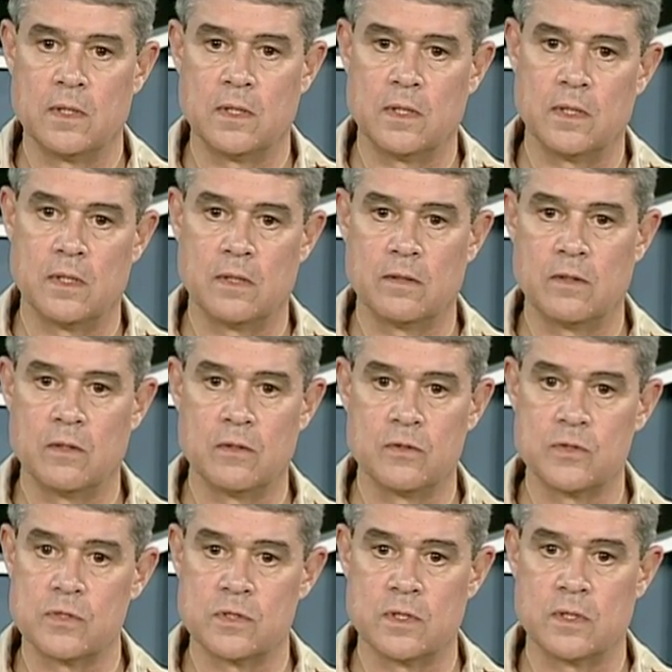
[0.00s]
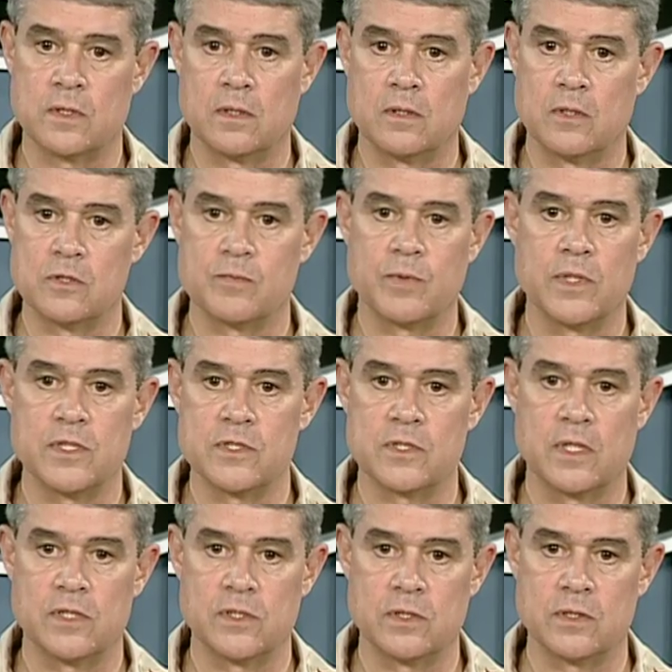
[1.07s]
those, those police
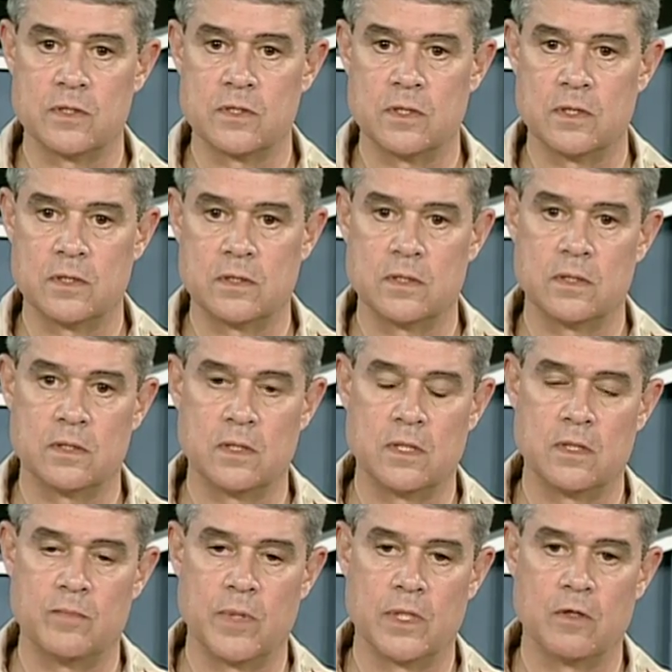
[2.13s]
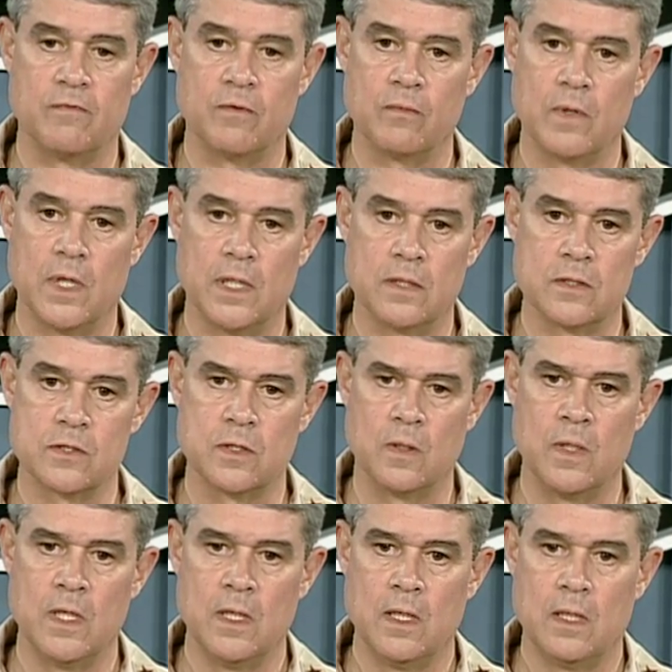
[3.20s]
stations that, that had been overrun.
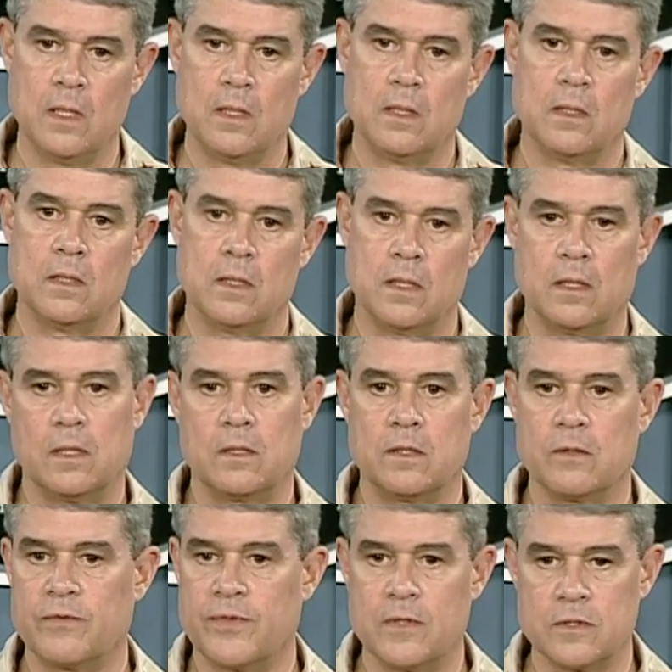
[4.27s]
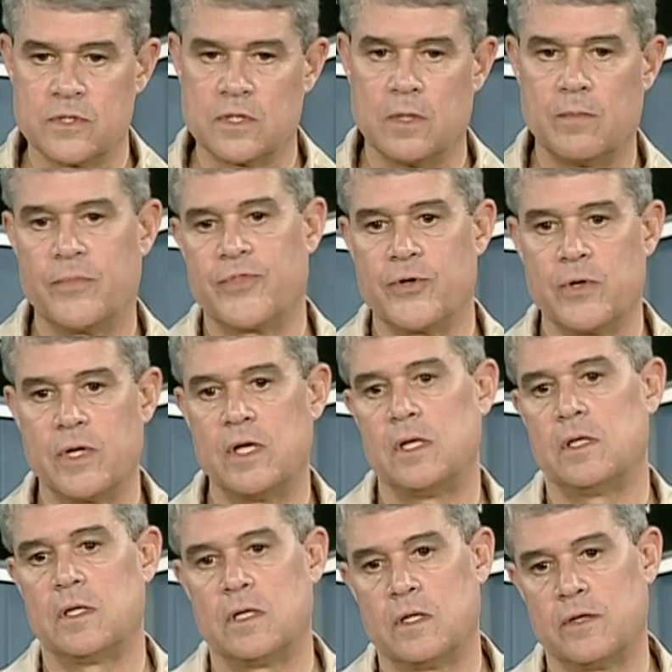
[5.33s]
So uh, there, there's some
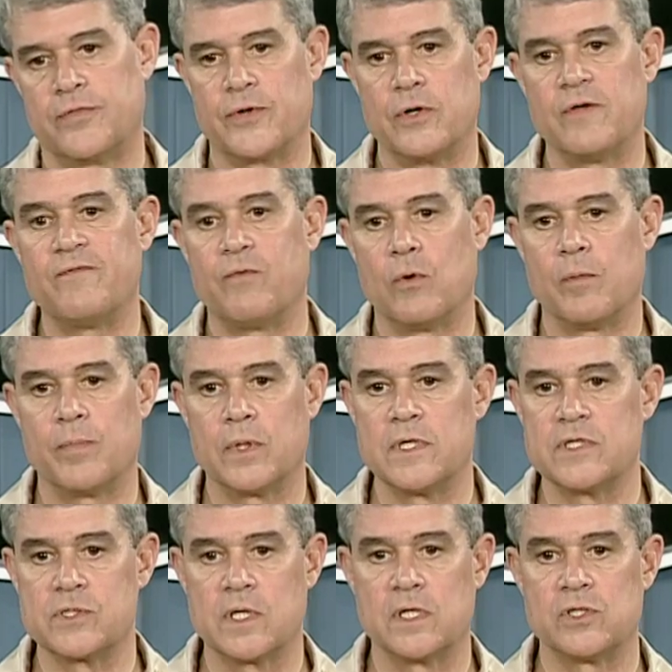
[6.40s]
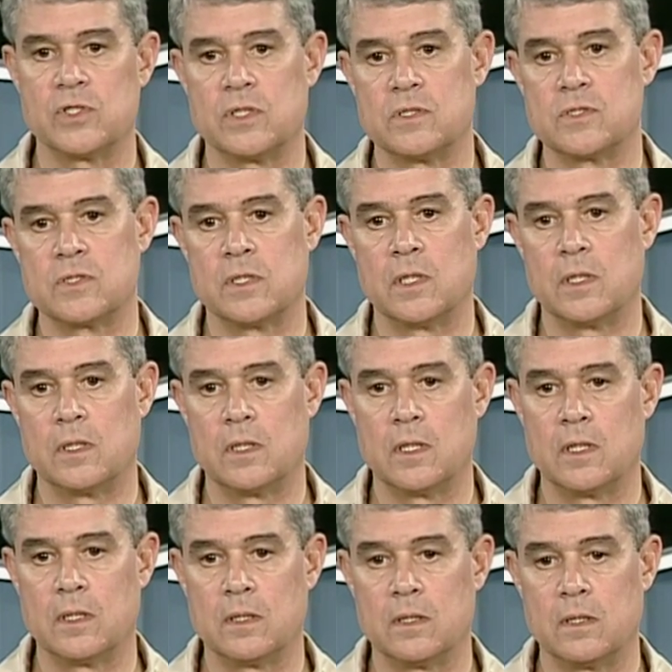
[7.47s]
30, uh, 34 police stations in,
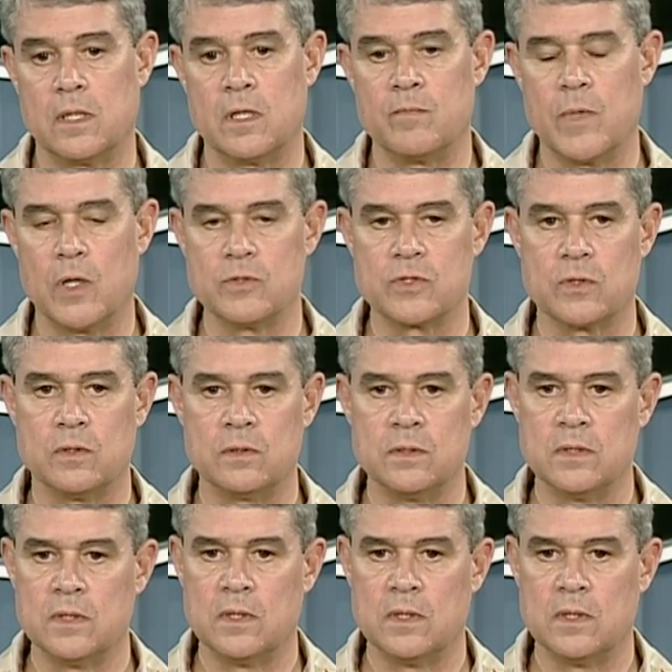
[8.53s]
uh, in Mosul.